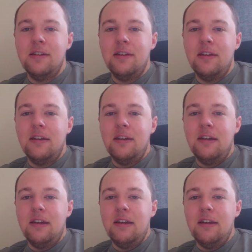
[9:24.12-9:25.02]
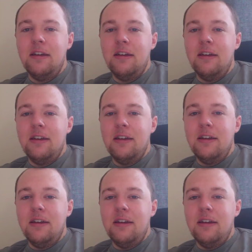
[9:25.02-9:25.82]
(silence)